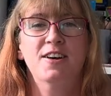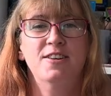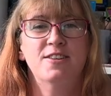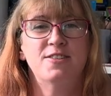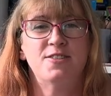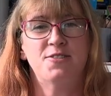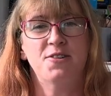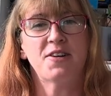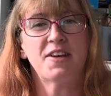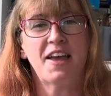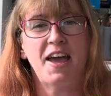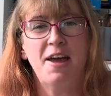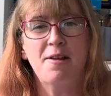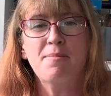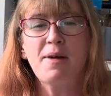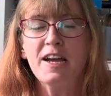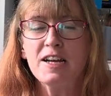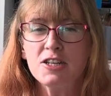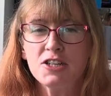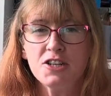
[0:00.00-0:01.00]
So again,
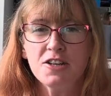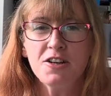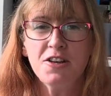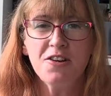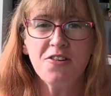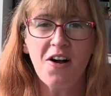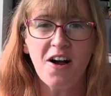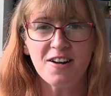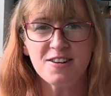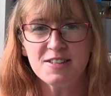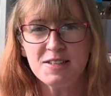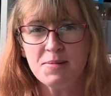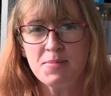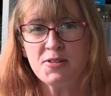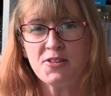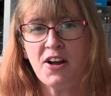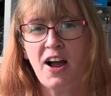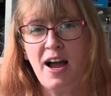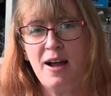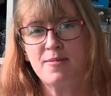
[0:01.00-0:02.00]
make sure you are
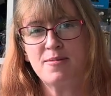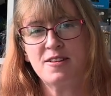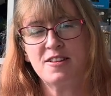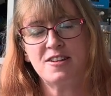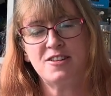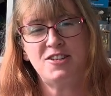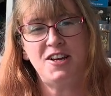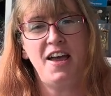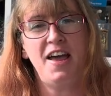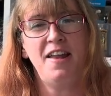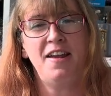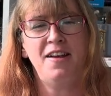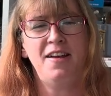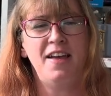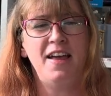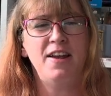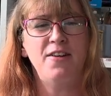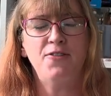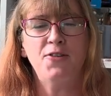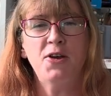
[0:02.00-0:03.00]
subscribed to the channel,
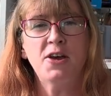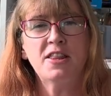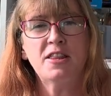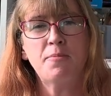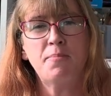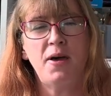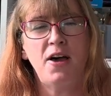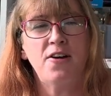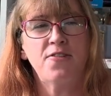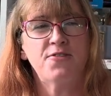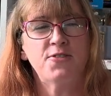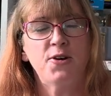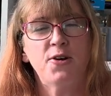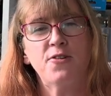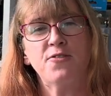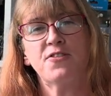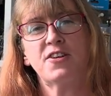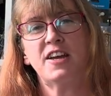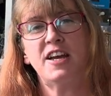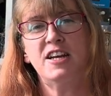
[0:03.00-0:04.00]
and if you hit the bell for
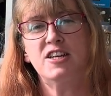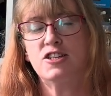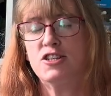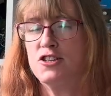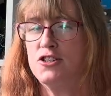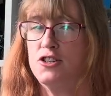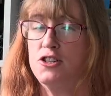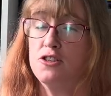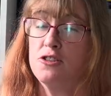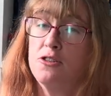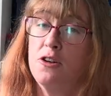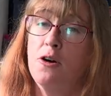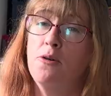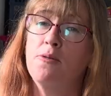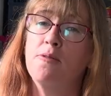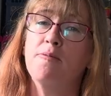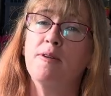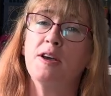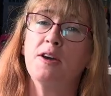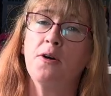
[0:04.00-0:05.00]
notifications, you'll know
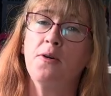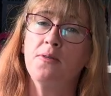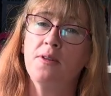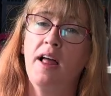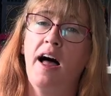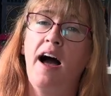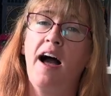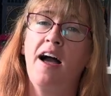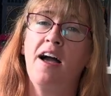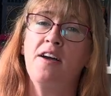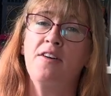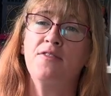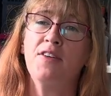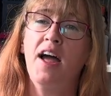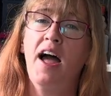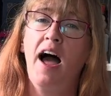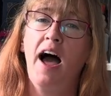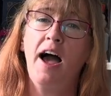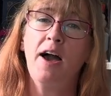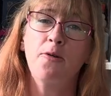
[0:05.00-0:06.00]
when we go live.
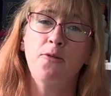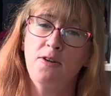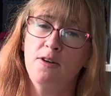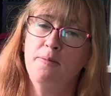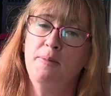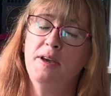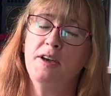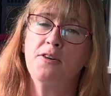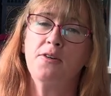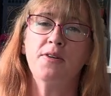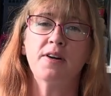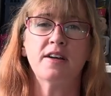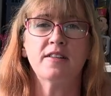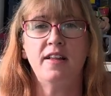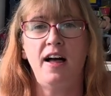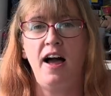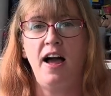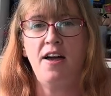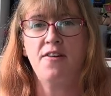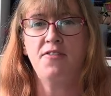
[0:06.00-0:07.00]
I will be going
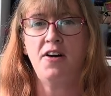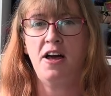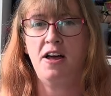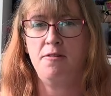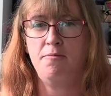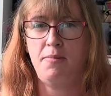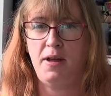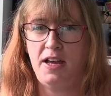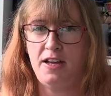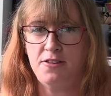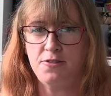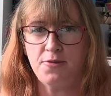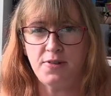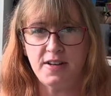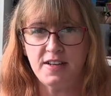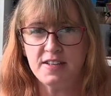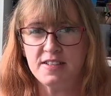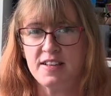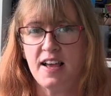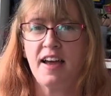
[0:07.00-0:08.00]
live on May
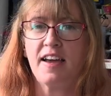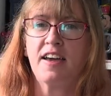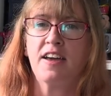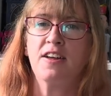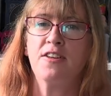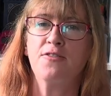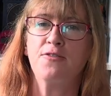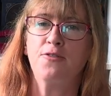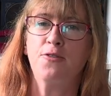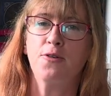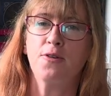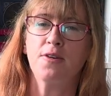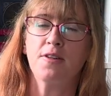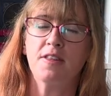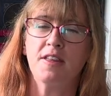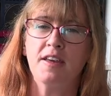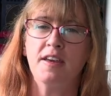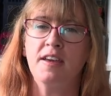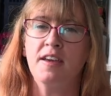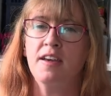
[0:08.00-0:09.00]
22nd for
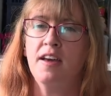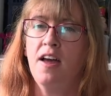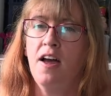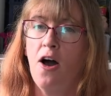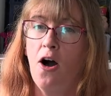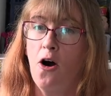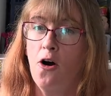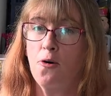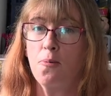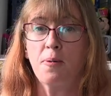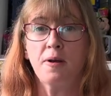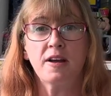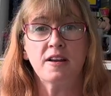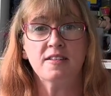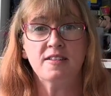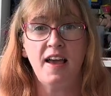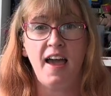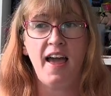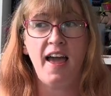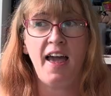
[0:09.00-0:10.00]
the opening
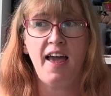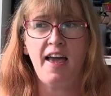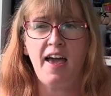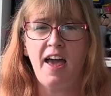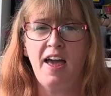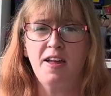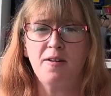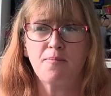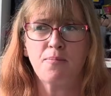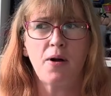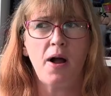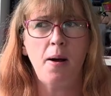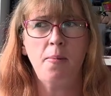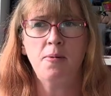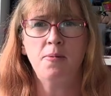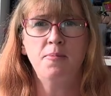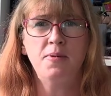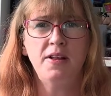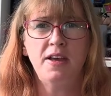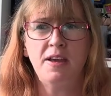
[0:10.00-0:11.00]
day, and
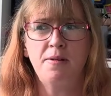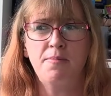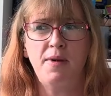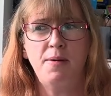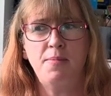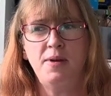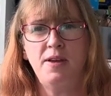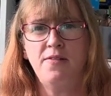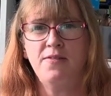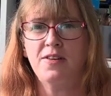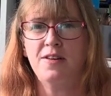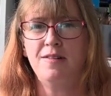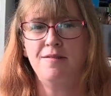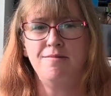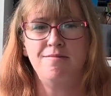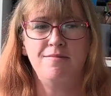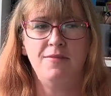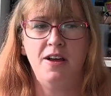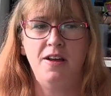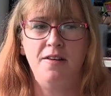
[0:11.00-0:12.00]
probably maybe
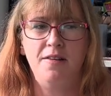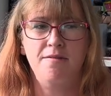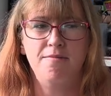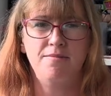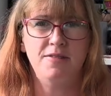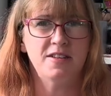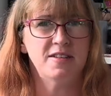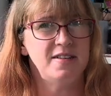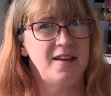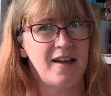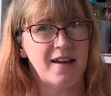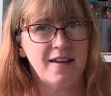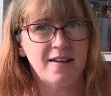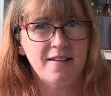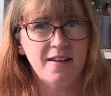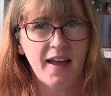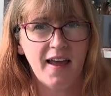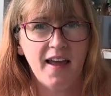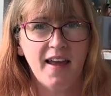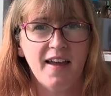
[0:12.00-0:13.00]
even on the second
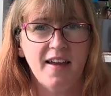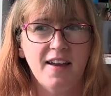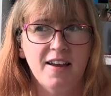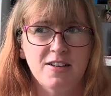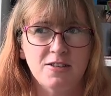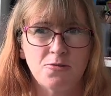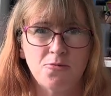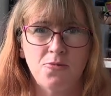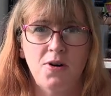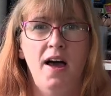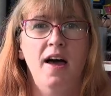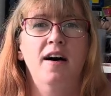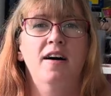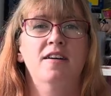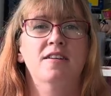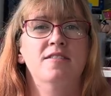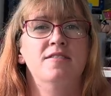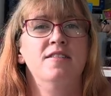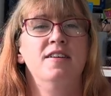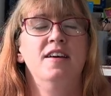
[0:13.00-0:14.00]
day as
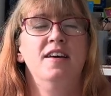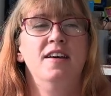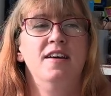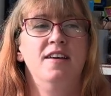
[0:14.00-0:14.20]
well.